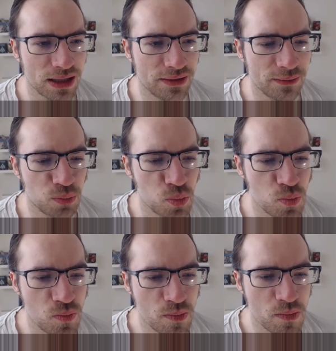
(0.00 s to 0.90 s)
it
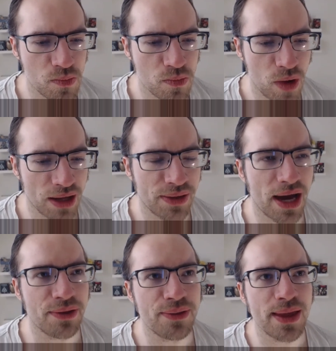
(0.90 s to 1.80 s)
I,
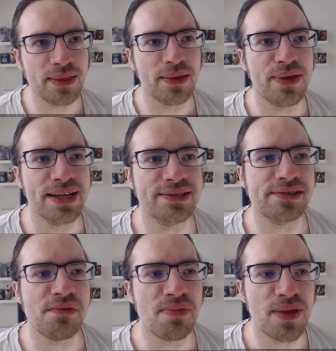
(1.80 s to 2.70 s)
th I think that that's
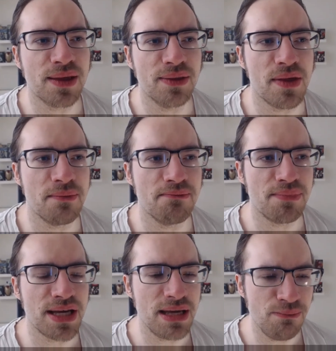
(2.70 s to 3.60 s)
something
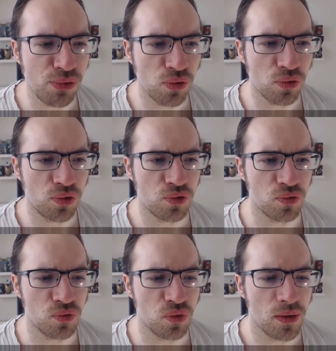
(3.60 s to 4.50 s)
that people
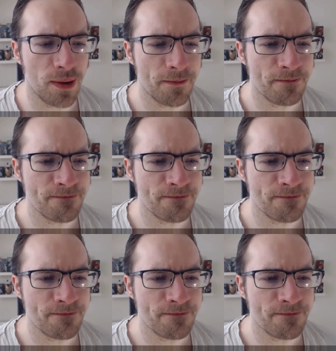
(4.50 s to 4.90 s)
who